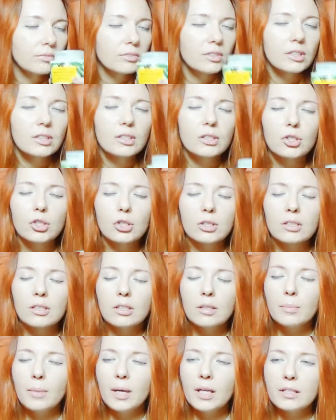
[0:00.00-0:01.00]
this is just
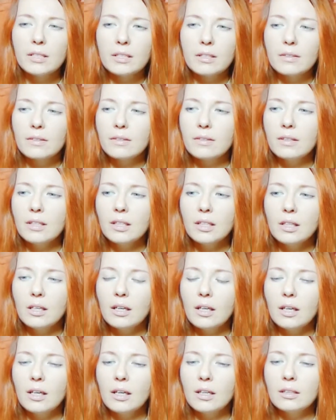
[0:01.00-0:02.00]
an amazing thing.
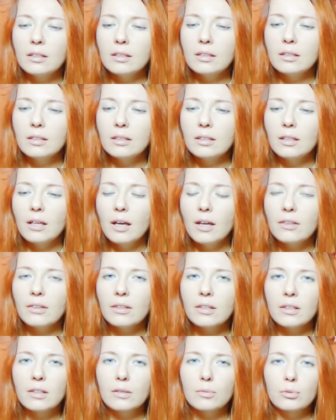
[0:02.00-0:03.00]
And I
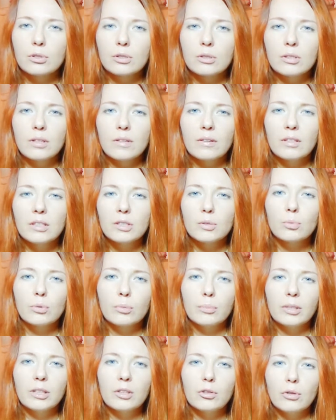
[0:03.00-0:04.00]
think this
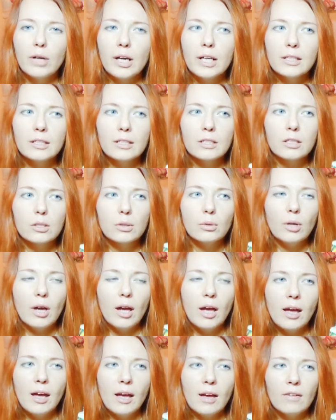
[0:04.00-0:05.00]
would be great to
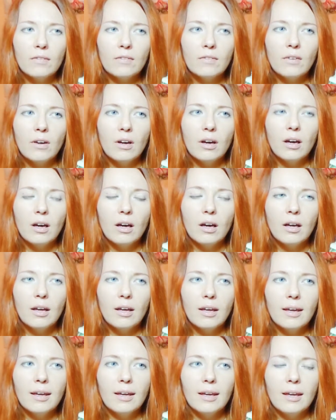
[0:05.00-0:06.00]
have
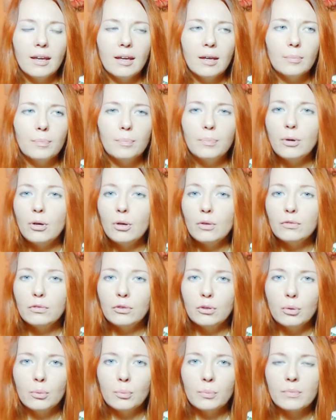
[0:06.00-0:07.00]
a
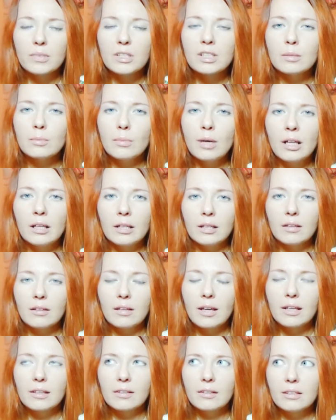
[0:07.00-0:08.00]
perfume smelling
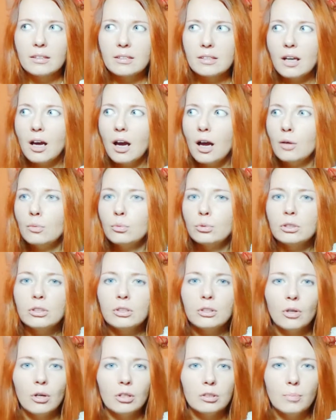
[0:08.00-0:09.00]
like this. I
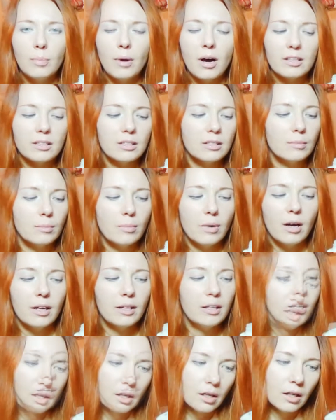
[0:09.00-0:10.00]
would not pass it
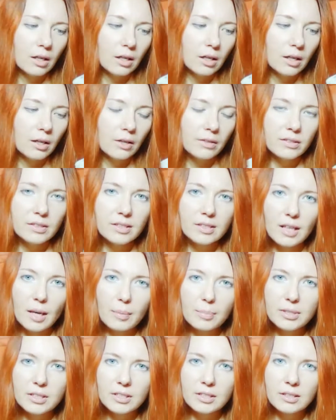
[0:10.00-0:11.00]
by. The
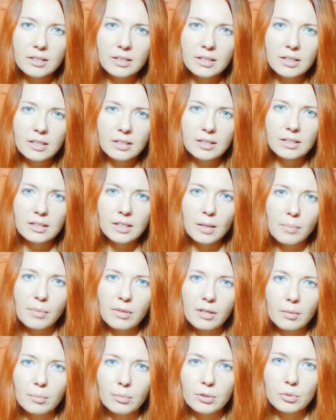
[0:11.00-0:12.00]
substance is
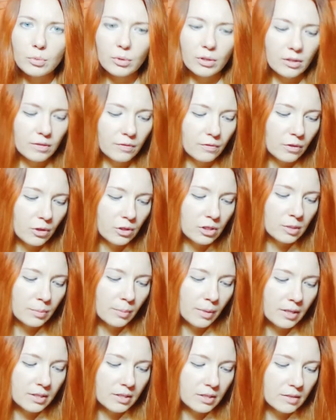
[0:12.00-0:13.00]
something between the first
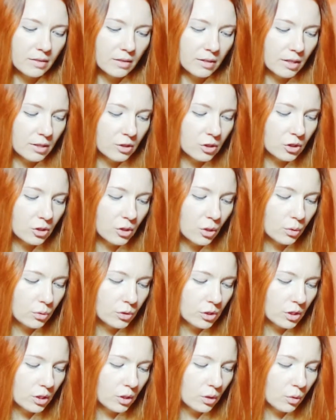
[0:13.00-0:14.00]
mask that I
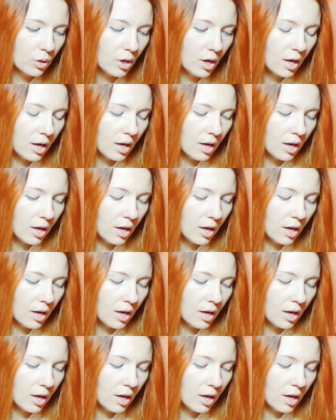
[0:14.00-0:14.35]
showed you